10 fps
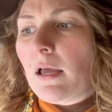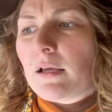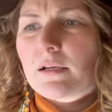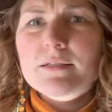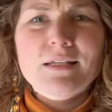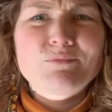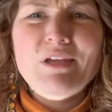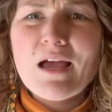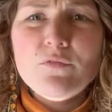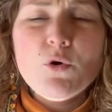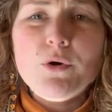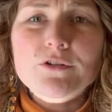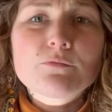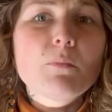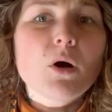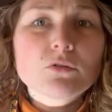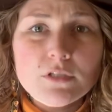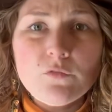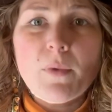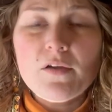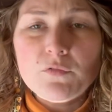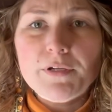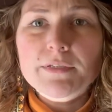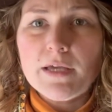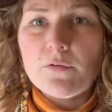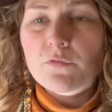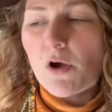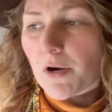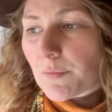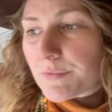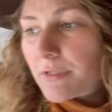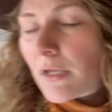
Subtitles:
And I said, yeah, of course, most of my friends have farms,